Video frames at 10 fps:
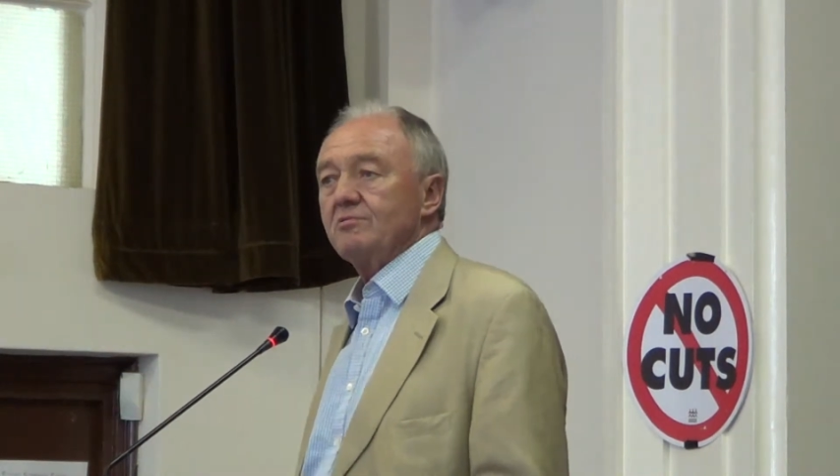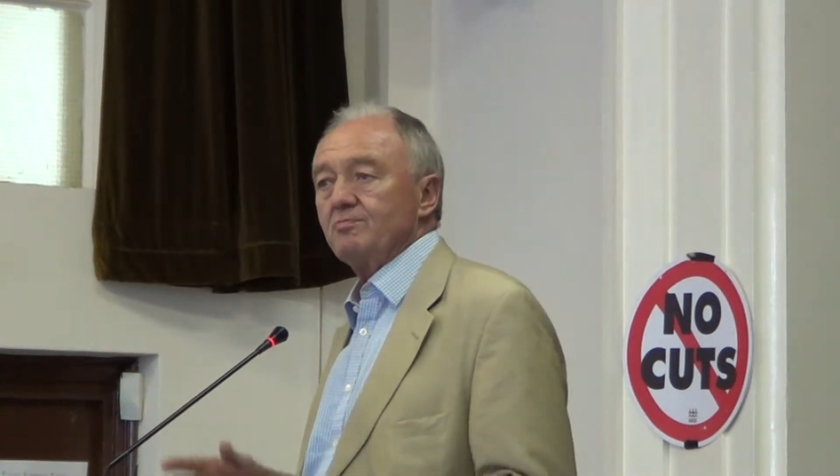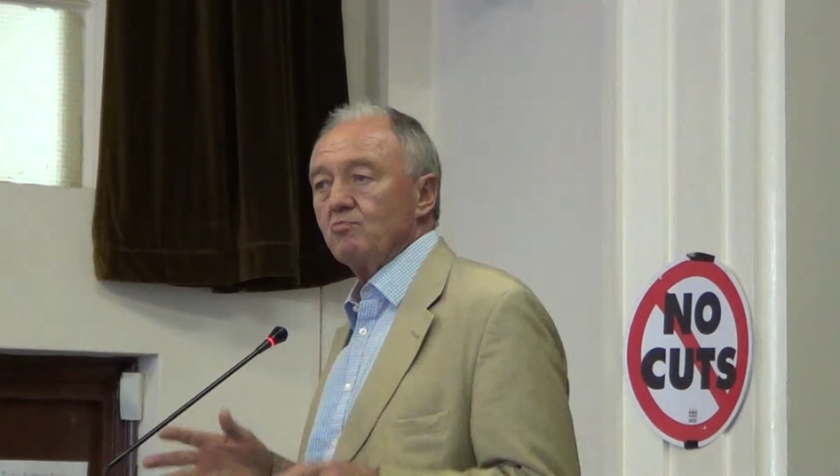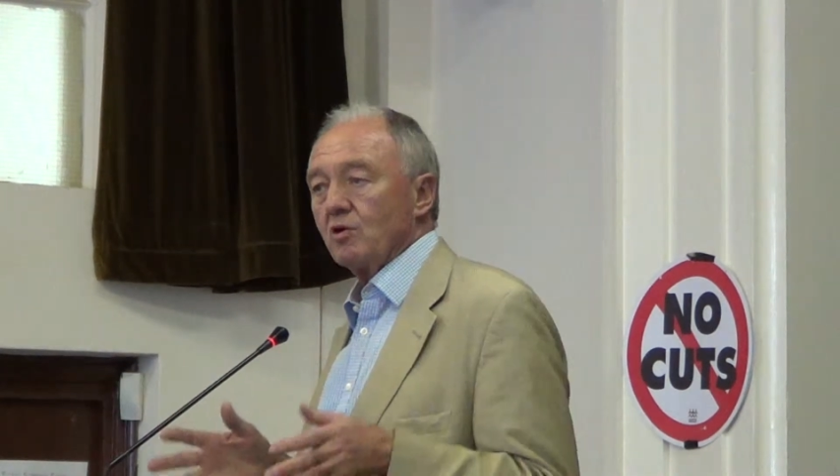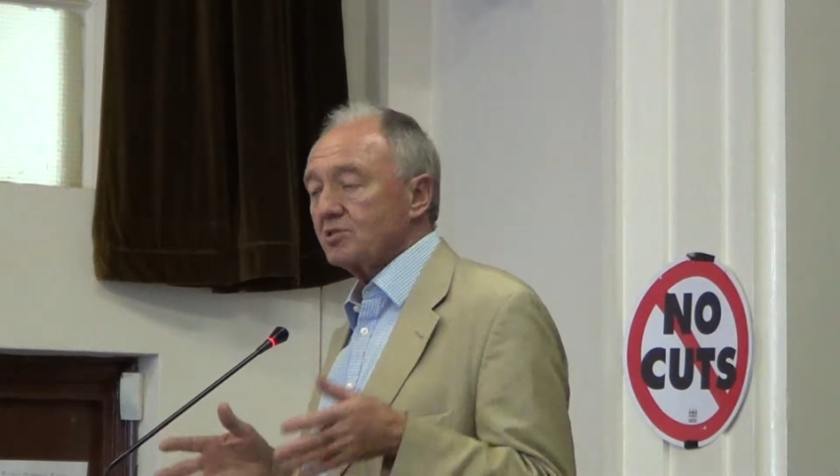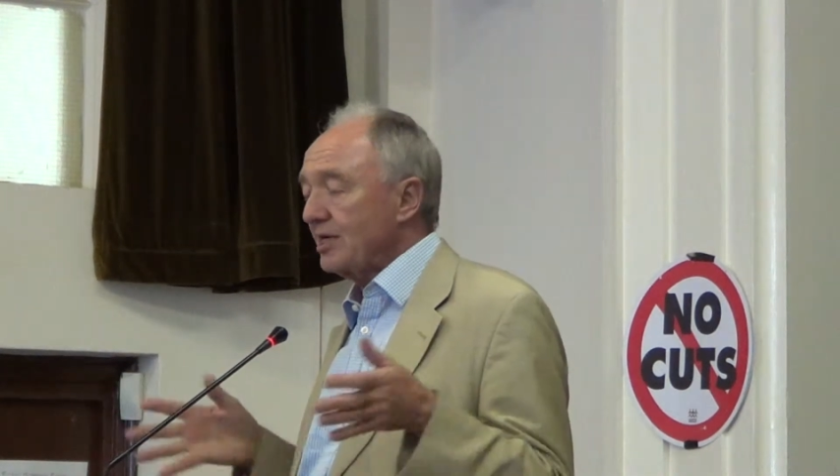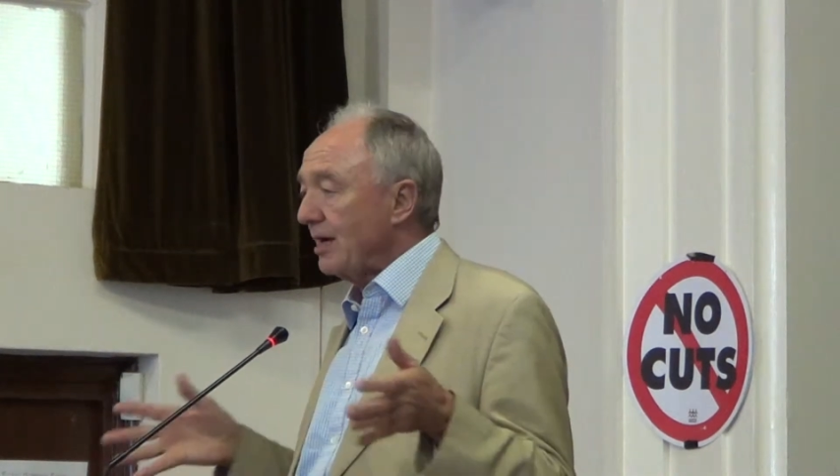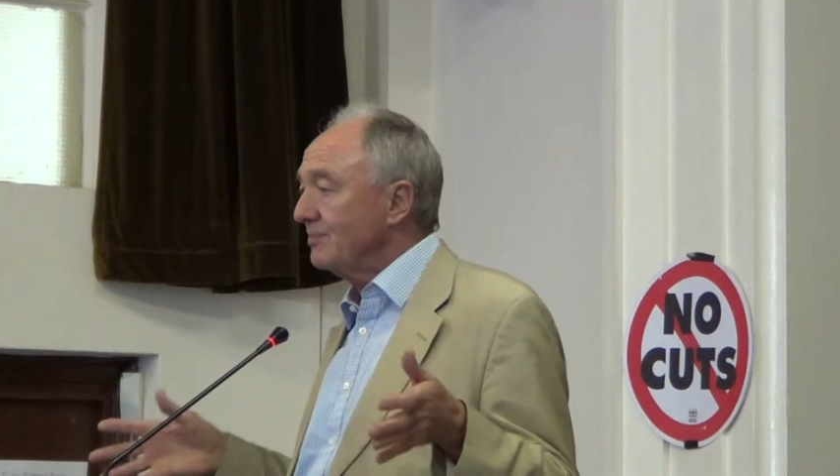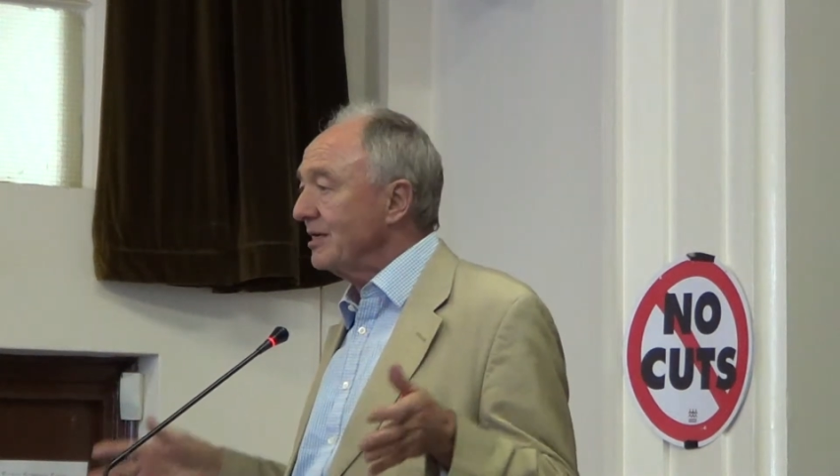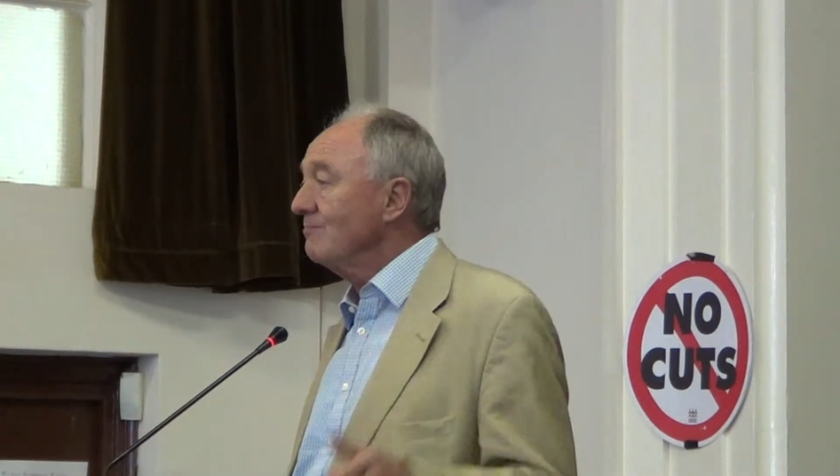of what's
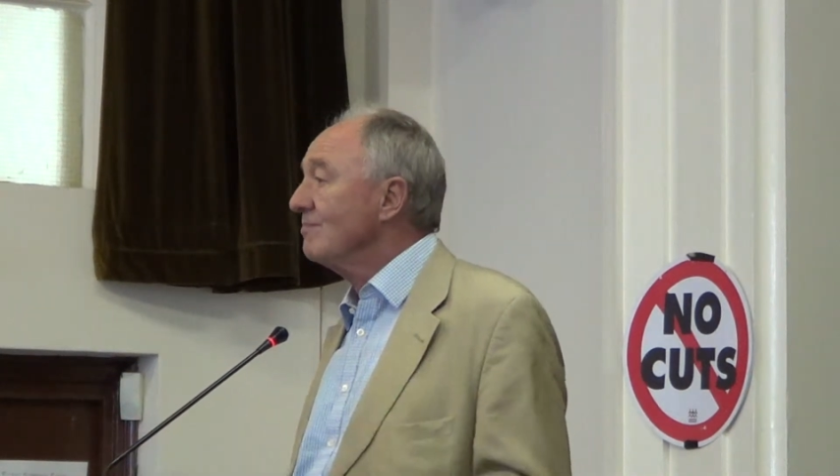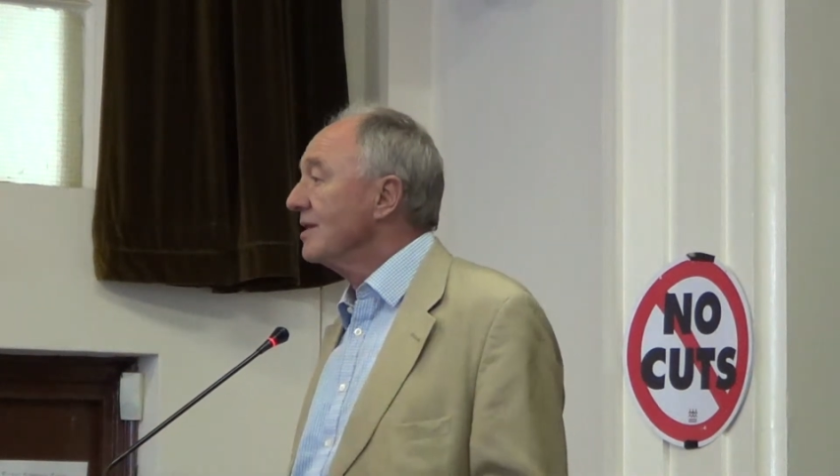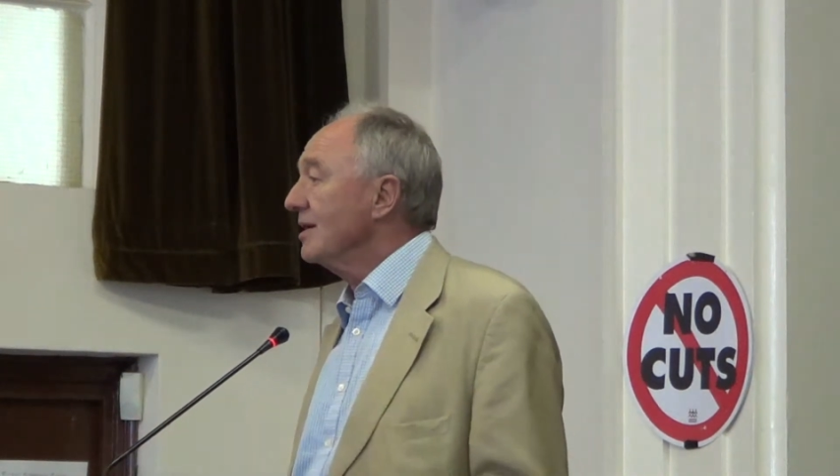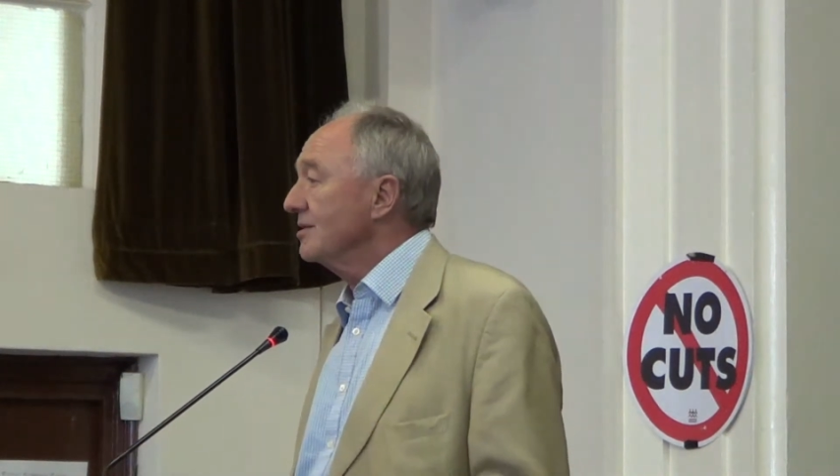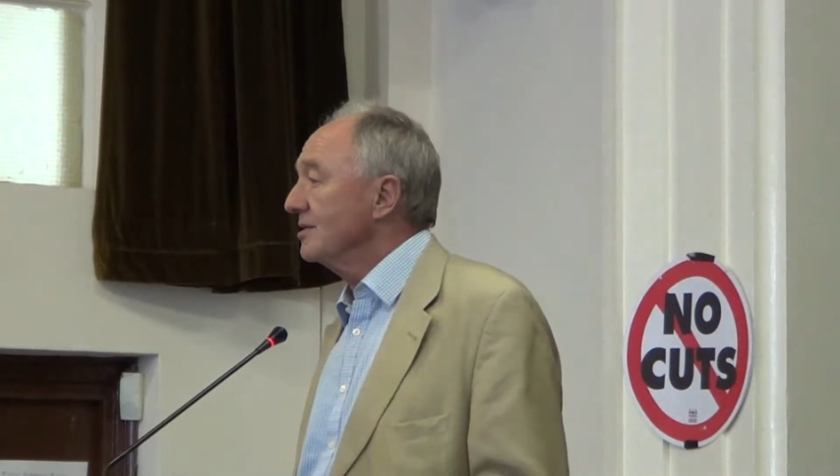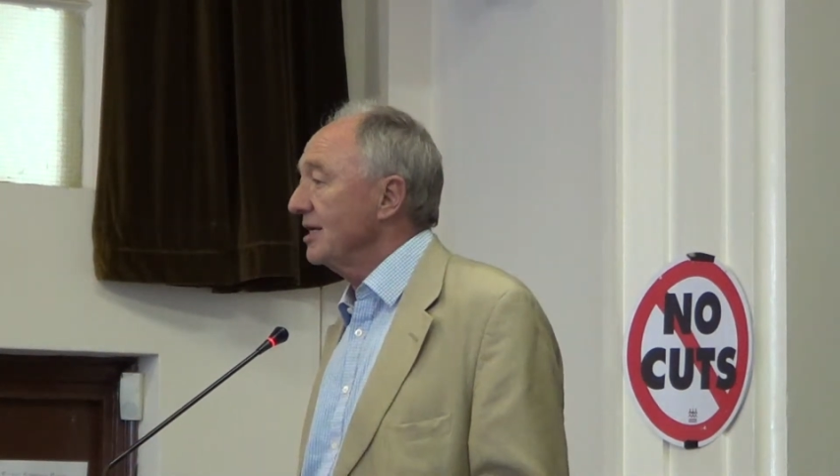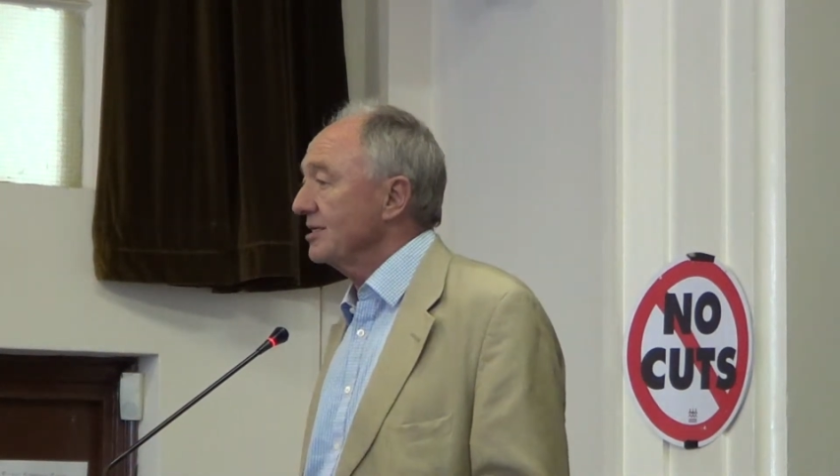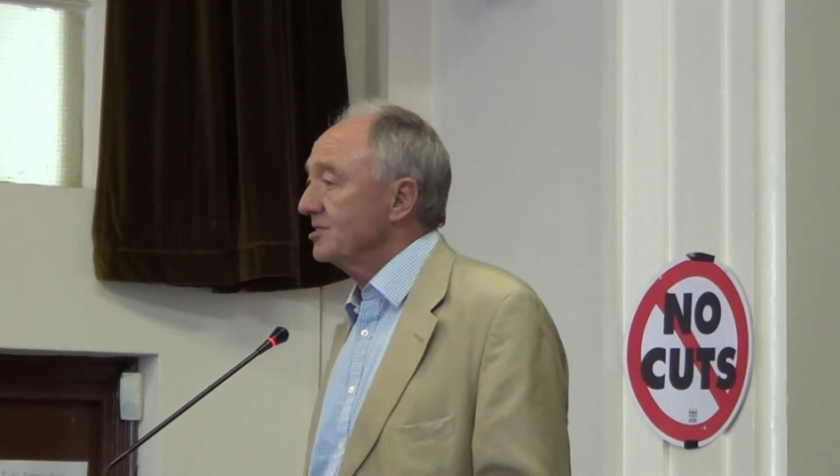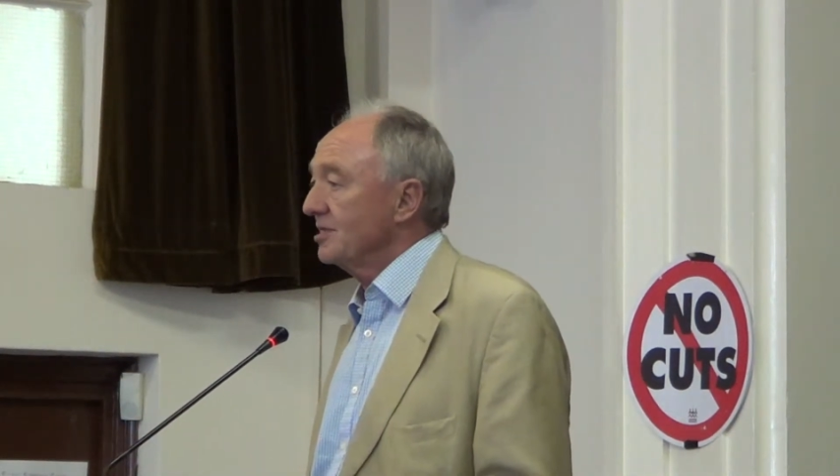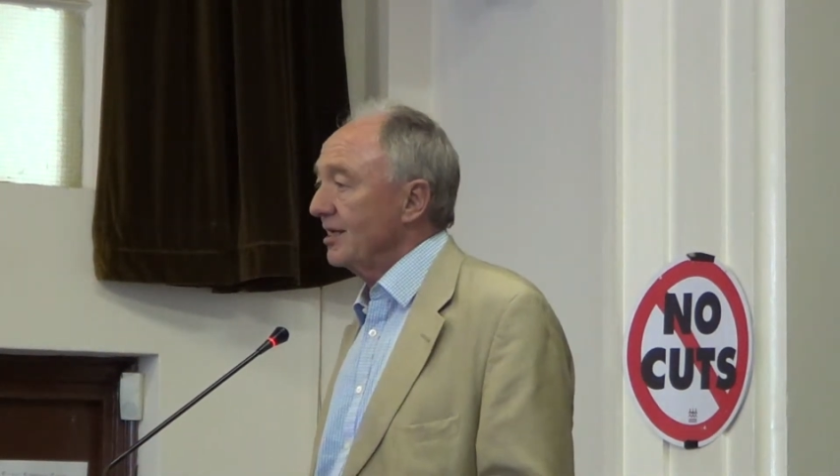happening at the
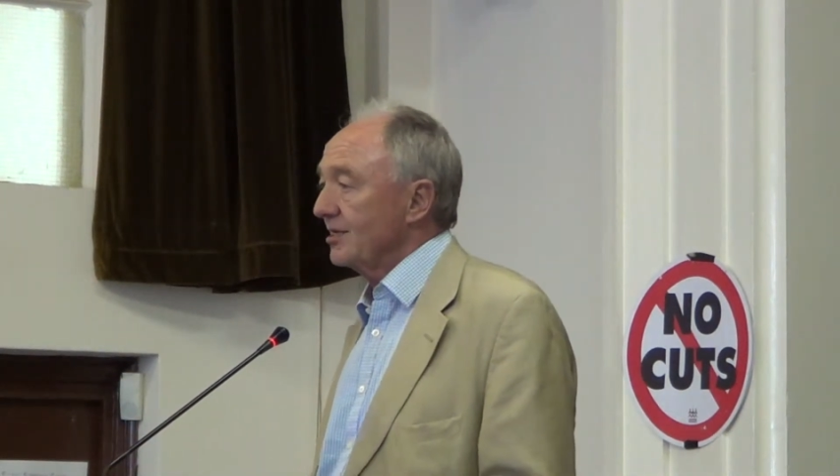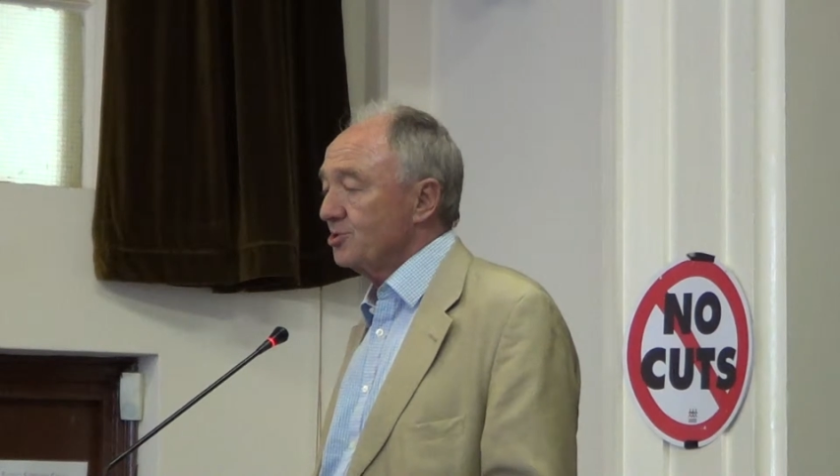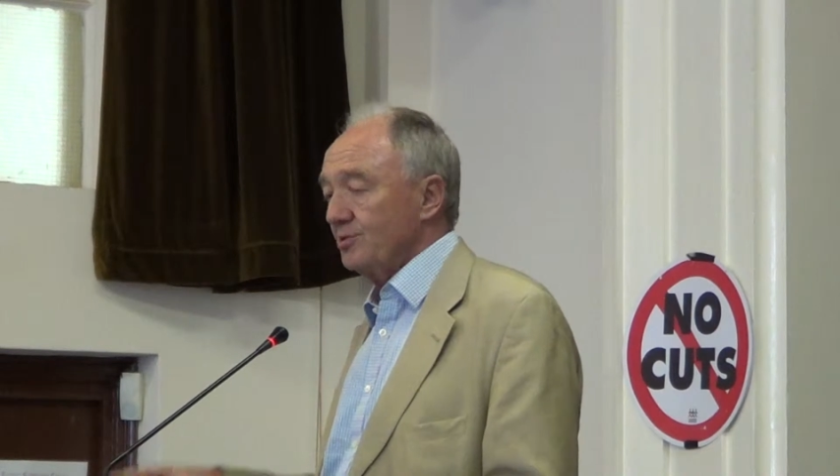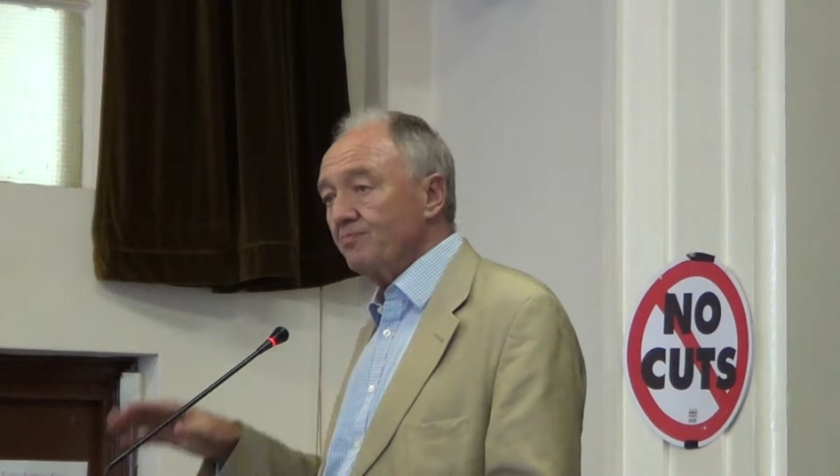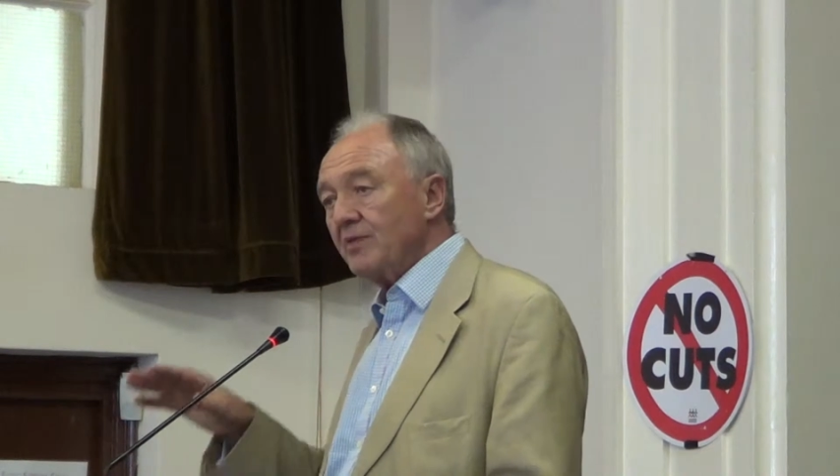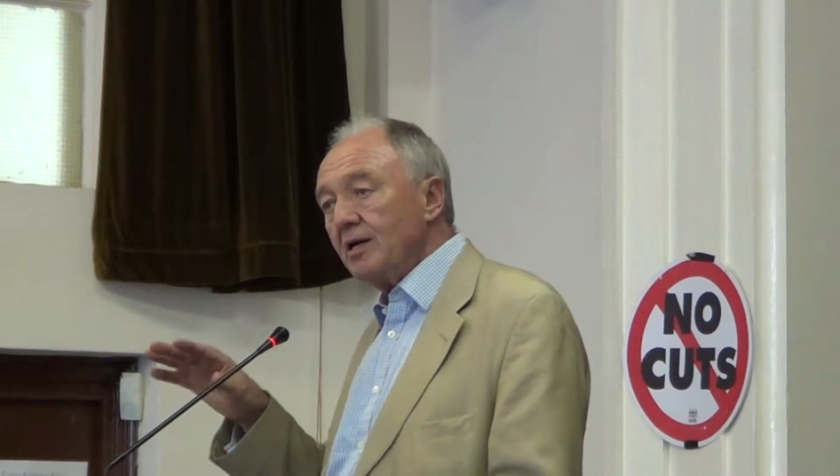next election